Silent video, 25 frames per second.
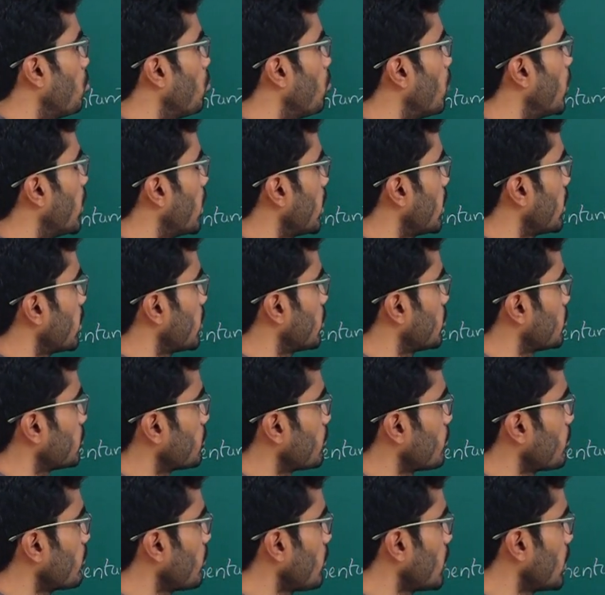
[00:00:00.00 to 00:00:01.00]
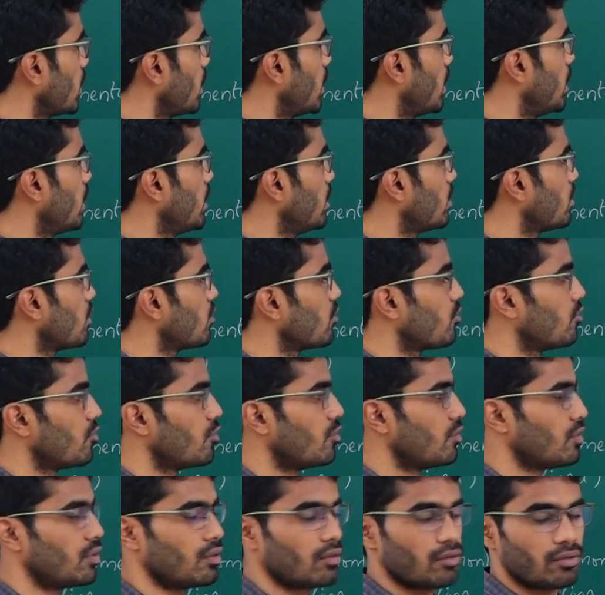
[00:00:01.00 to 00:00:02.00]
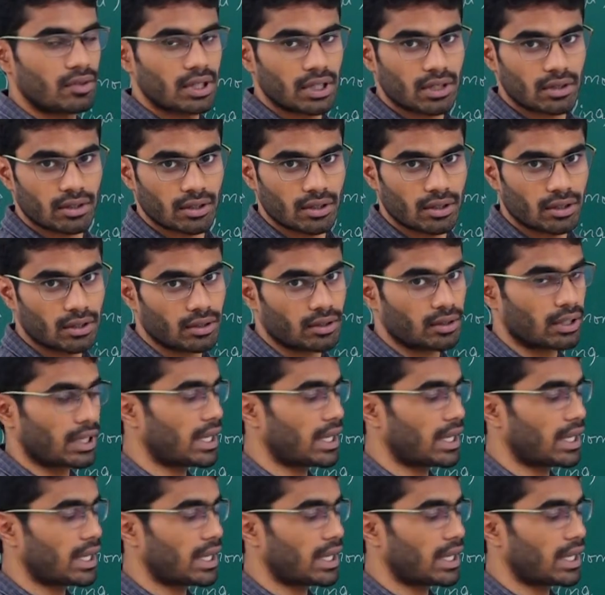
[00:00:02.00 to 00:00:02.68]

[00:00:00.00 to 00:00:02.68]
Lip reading: but here we are